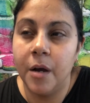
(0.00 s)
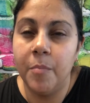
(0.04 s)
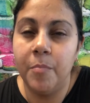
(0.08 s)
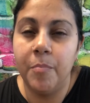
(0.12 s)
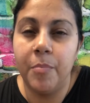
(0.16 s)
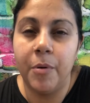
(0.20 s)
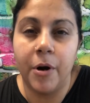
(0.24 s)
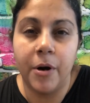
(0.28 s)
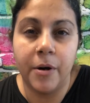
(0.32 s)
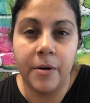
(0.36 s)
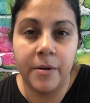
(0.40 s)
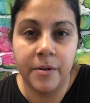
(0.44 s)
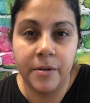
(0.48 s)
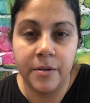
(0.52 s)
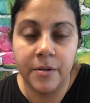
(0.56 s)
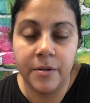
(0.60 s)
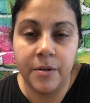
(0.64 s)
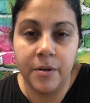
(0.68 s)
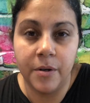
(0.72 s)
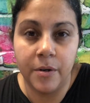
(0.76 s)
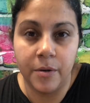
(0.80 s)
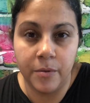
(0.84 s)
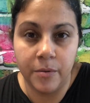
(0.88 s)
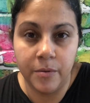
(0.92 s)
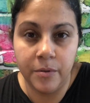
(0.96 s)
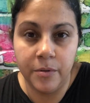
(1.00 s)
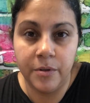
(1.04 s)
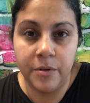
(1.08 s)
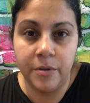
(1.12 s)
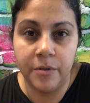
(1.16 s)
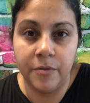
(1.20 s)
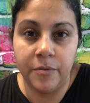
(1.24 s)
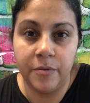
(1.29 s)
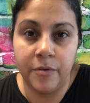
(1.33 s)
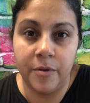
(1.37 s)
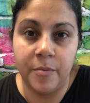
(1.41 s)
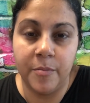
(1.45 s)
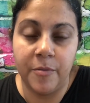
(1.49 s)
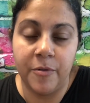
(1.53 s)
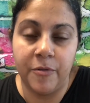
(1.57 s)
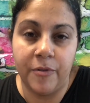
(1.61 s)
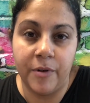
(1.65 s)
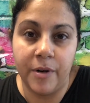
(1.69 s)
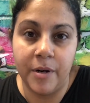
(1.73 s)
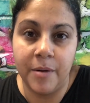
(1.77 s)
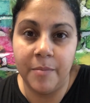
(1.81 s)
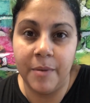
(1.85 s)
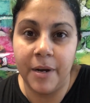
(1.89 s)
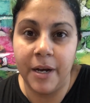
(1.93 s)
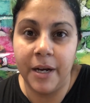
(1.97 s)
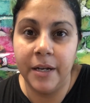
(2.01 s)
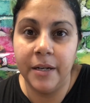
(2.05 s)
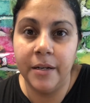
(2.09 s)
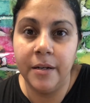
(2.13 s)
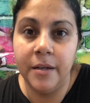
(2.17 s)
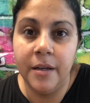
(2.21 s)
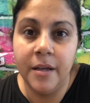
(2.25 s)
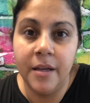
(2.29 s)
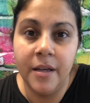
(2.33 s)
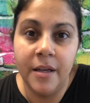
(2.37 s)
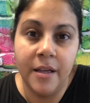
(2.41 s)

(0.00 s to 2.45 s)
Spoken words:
bartered goat from a friend of mine